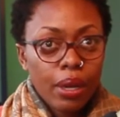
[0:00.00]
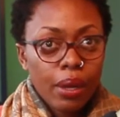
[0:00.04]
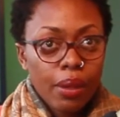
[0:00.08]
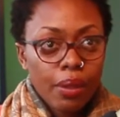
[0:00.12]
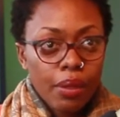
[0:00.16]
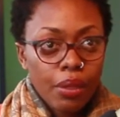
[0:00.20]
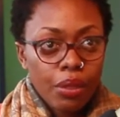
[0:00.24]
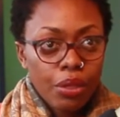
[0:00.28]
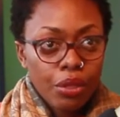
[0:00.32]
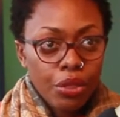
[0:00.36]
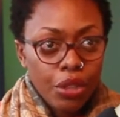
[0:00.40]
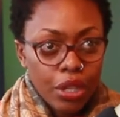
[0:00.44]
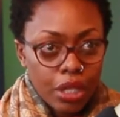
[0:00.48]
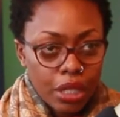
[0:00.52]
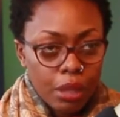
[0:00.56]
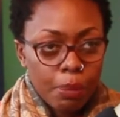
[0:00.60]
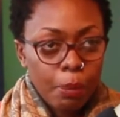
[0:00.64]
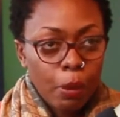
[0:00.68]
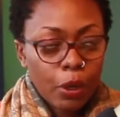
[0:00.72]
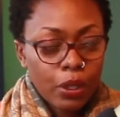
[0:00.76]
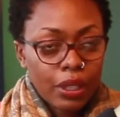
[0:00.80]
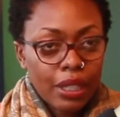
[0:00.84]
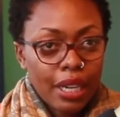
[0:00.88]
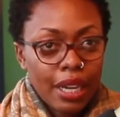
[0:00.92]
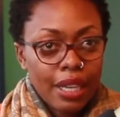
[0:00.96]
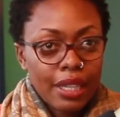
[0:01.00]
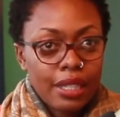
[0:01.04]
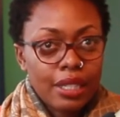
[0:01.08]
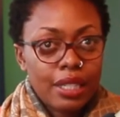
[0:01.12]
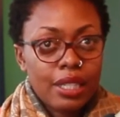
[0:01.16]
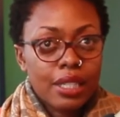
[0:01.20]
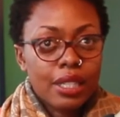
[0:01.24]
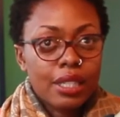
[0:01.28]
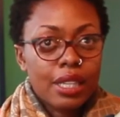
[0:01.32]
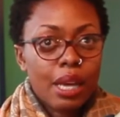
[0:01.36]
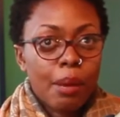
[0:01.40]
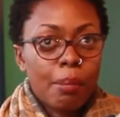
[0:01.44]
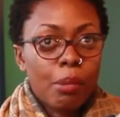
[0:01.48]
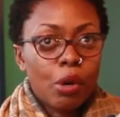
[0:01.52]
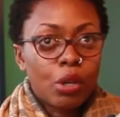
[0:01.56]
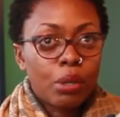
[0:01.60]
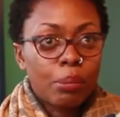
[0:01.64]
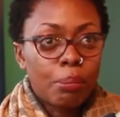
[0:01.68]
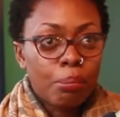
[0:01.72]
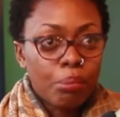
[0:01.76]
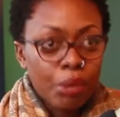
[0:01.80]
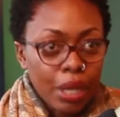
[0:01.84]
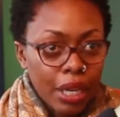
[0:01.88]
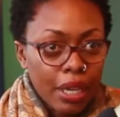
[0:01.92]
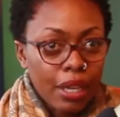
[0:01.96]
This podcast is about
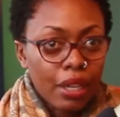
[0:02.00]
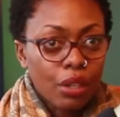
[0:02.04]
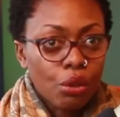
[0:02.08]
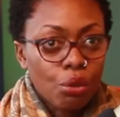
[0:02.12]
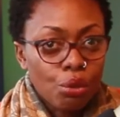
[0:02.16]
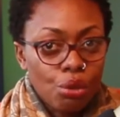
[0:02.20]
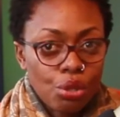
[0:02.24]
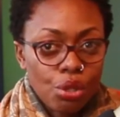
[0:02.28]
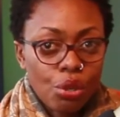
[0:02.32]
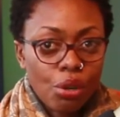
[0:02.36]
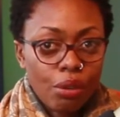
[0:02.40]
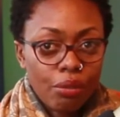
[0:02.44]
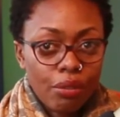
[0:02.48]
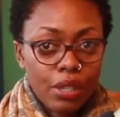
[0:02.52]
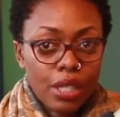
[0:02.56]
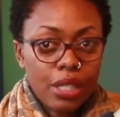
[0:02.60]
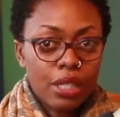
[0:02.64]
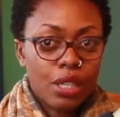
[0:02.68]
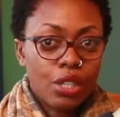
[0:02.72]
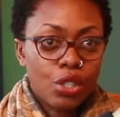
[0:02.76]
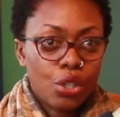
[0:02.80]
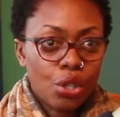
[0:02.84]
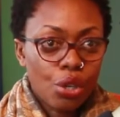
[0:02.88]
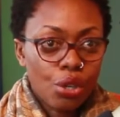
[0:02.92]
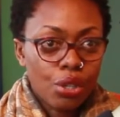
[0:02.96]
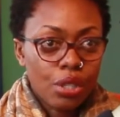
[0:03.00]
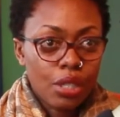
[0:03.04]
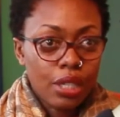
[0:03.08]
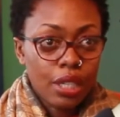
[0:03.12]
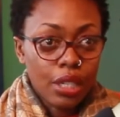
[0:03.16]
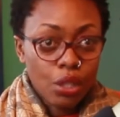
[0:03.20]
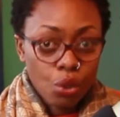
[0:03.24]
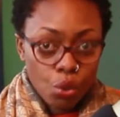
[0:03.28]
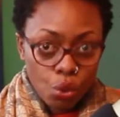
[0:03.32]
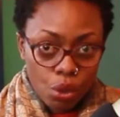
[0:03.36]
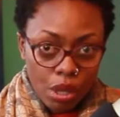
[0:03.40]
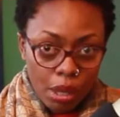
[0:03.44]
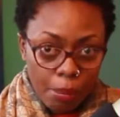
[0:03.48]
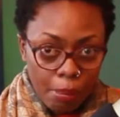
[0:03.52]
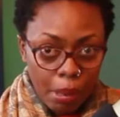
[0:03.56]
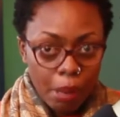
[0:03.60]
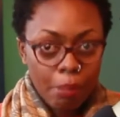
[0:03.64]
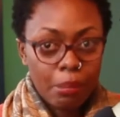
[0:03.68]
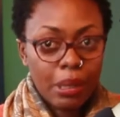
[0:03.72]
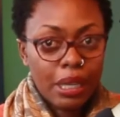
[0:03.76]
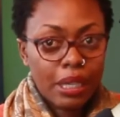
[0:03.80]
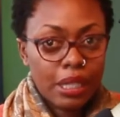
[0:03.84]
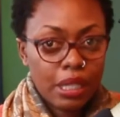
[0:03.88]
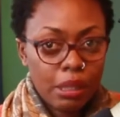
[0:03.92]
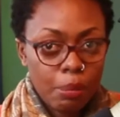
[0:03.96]
bringing those conversations into the
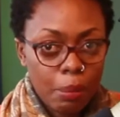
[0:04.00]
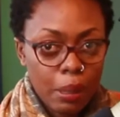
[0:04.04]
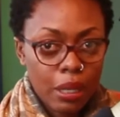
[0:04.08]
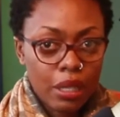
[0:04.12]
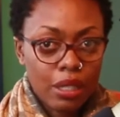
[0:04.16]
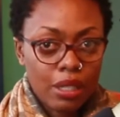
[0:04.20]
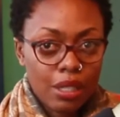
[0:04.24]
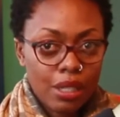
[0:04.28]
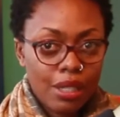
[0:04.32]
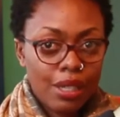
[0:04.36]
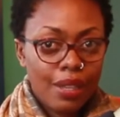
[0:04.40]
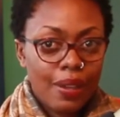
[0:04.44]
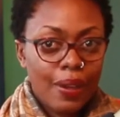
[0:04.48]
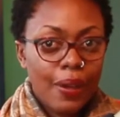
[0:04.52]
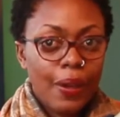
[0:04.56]
public space.